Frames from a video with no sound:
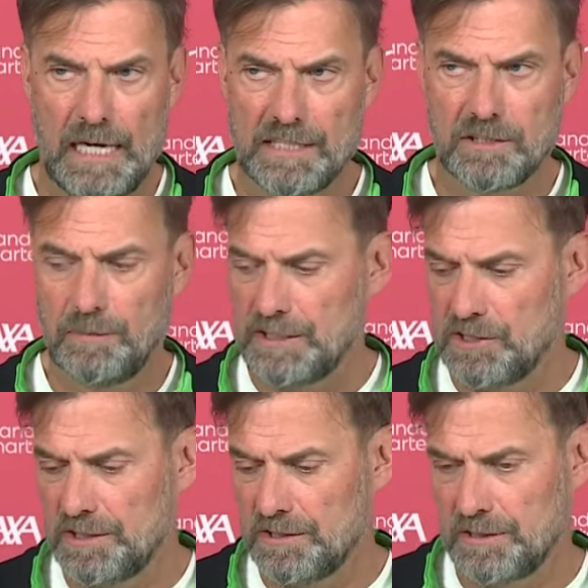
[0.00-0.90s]
ask
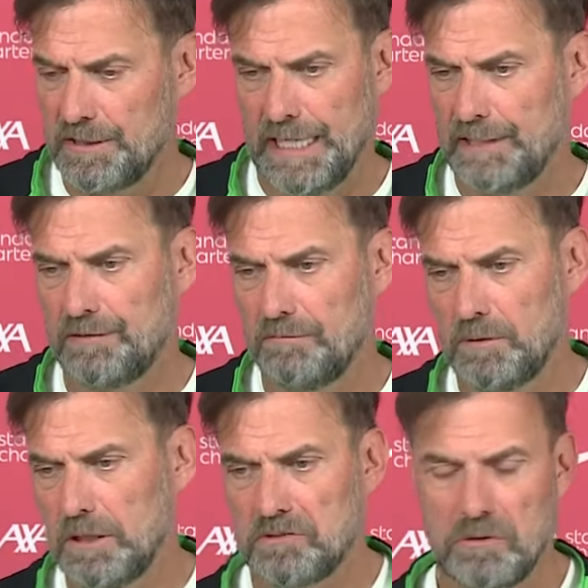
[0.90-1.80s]
questions yet.
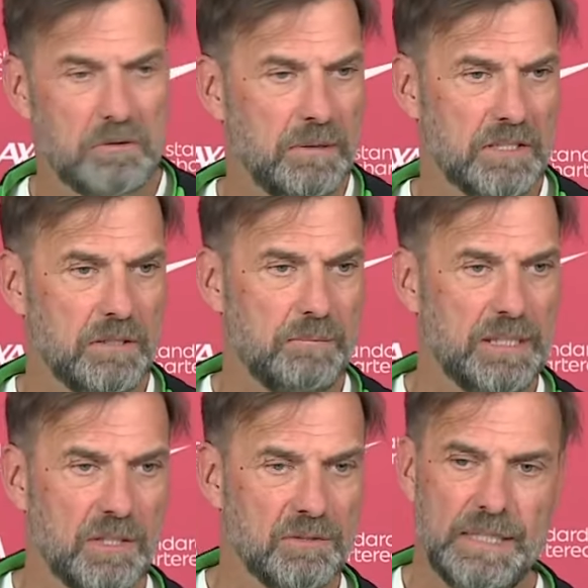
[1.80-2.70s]
There's no question,
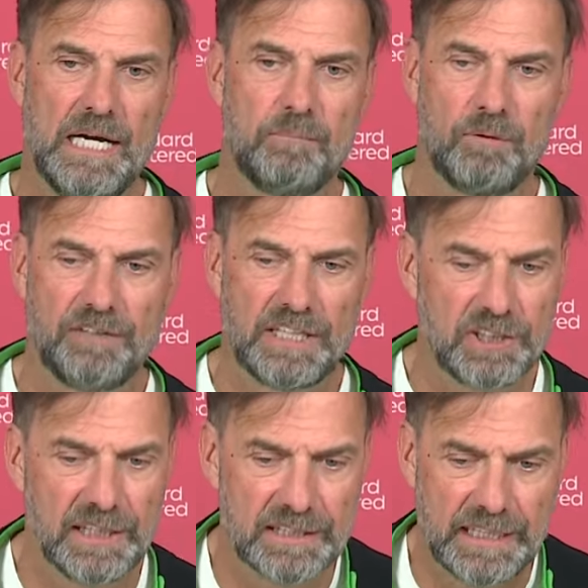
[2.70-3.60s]
because we are
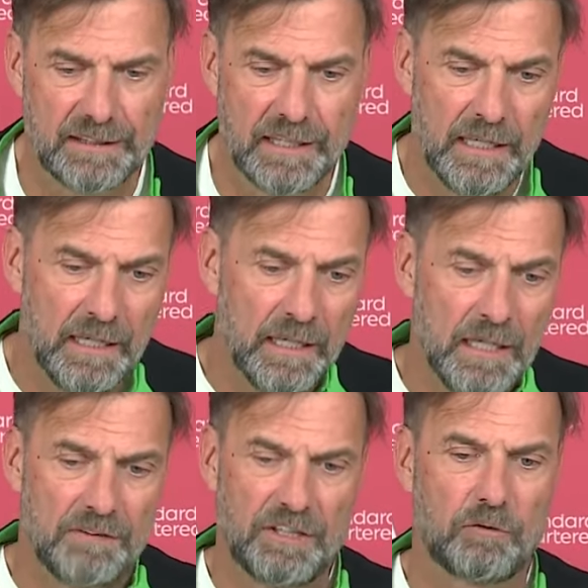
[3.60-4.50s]
professionals, and
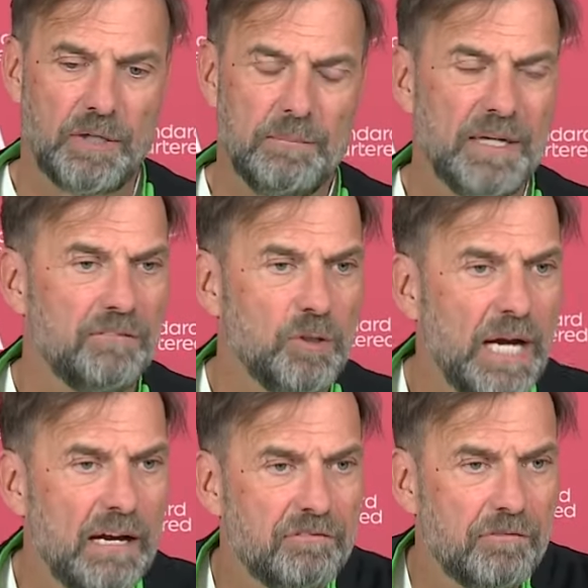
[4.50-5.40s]
the agreement you
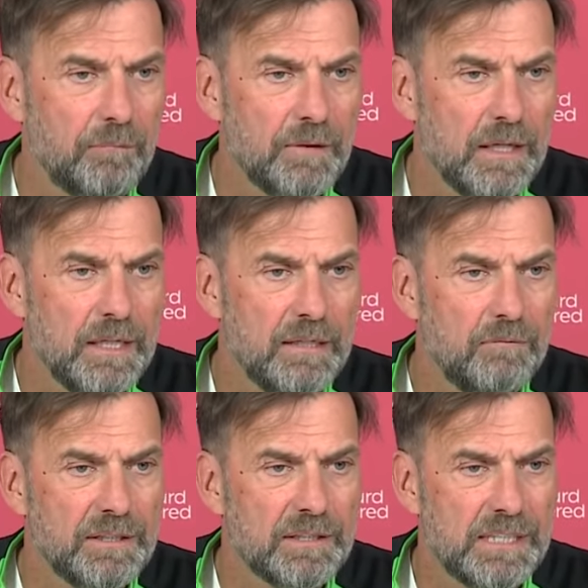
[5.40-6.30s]
have
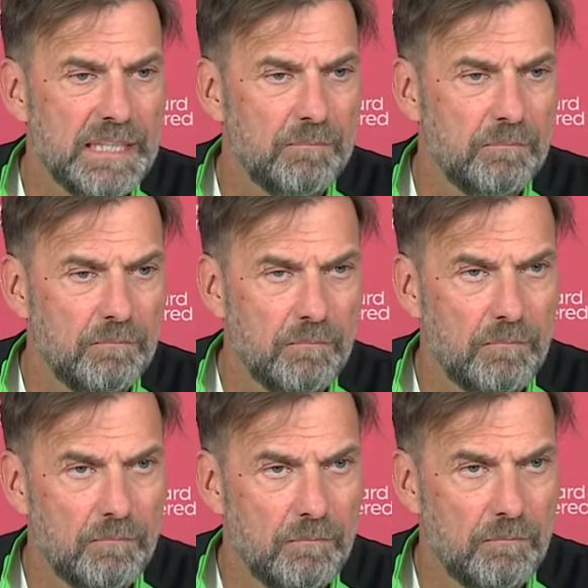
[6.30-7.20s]
with the team
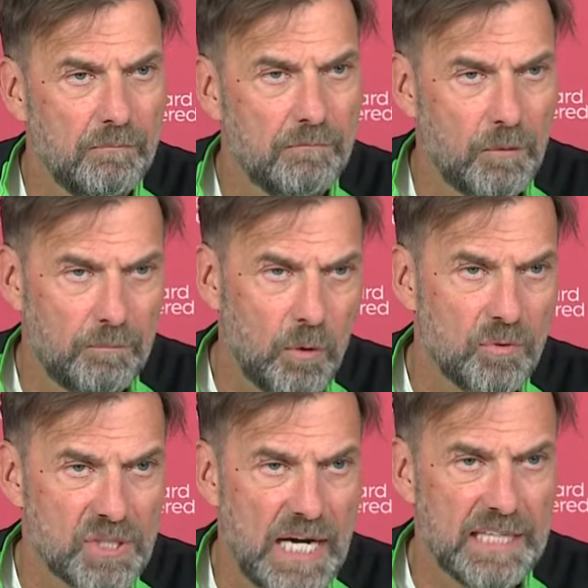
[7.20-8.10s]
from
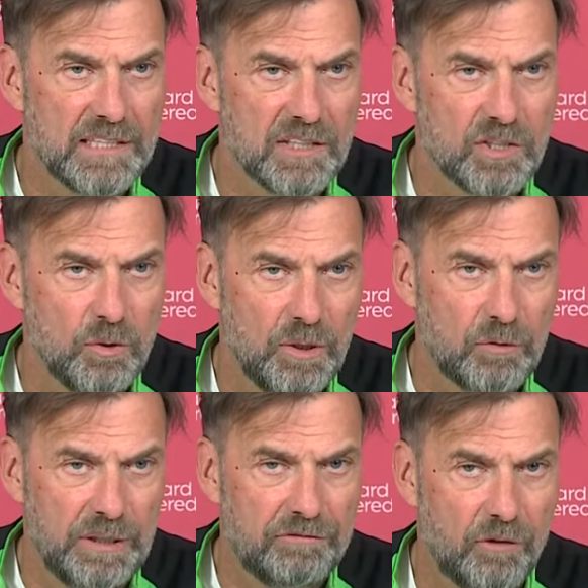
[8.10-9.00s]
both sides is you
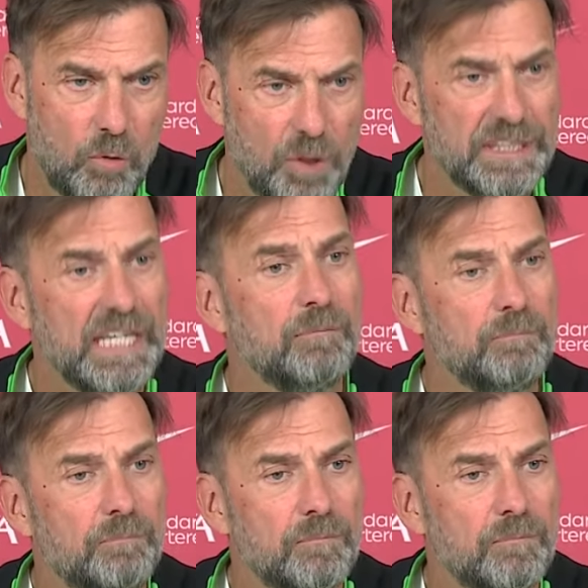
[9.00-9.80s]
agree for 1 year.